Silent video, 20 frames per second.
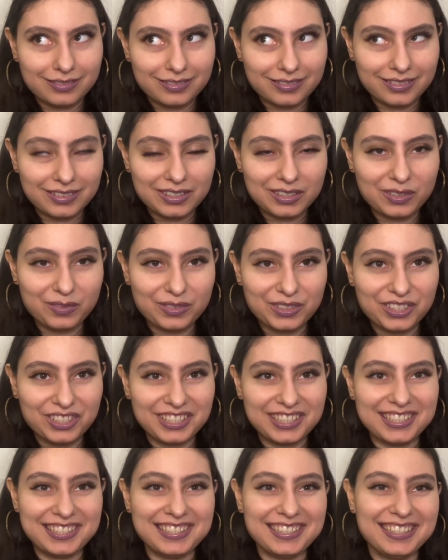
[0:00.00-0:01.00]
This what
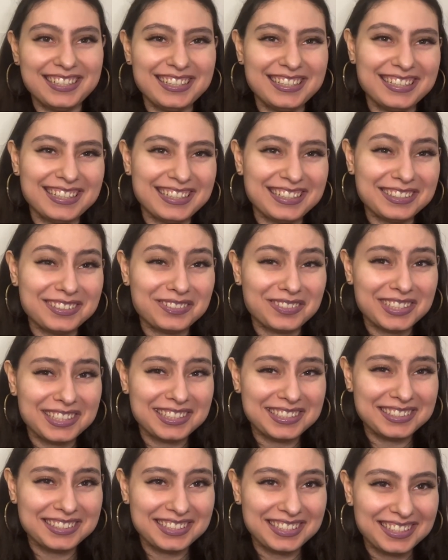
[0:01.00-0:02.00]

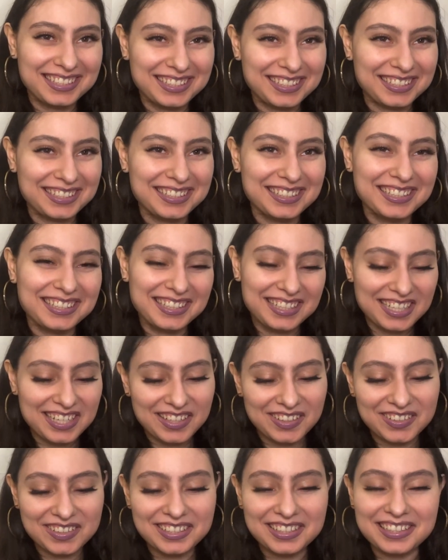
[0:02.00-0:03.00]
he's
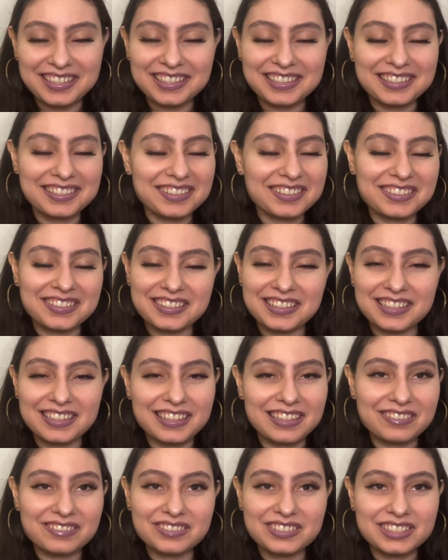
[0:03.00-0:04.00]
okay.
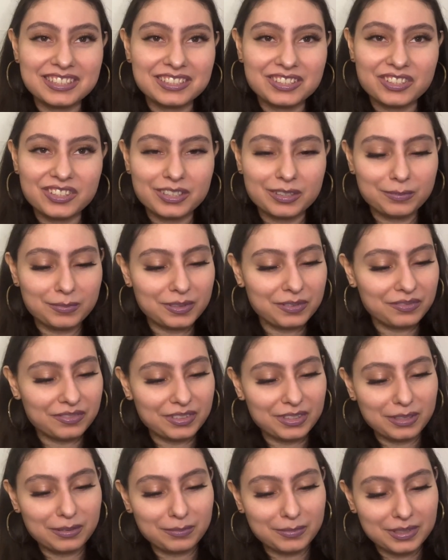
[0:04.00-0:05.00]
I wasn't trying to be
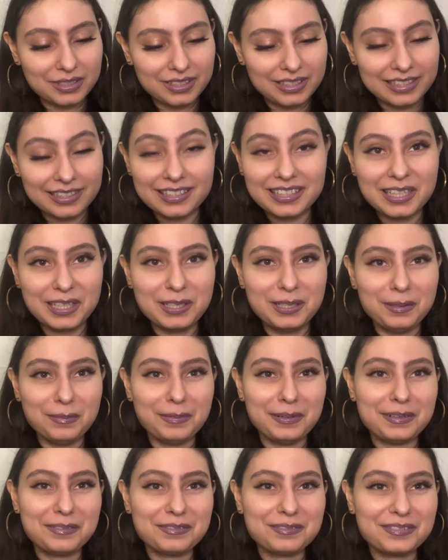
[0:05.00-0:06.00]
funny, but that came
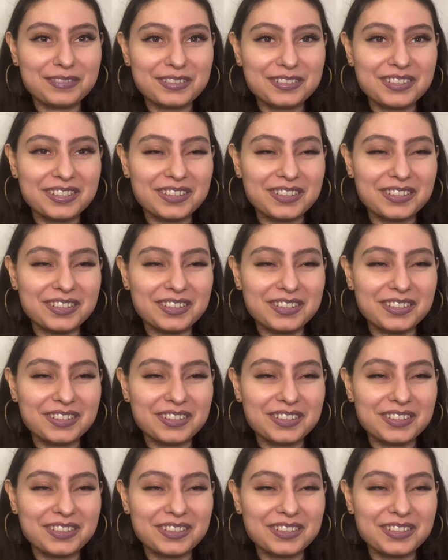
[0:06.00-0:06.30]
out wrong.